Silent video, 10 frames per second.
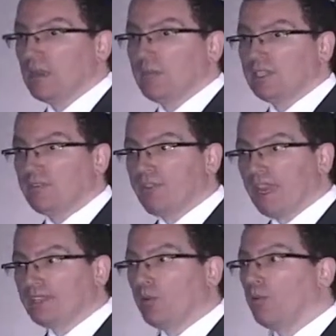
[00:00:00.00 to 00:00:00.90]
but the
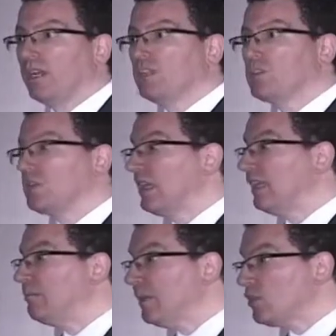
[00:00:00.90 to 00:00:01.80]
fact that when it's
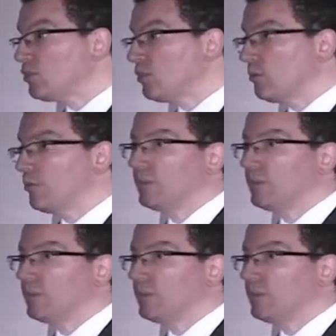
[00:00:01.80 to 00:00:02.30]
administered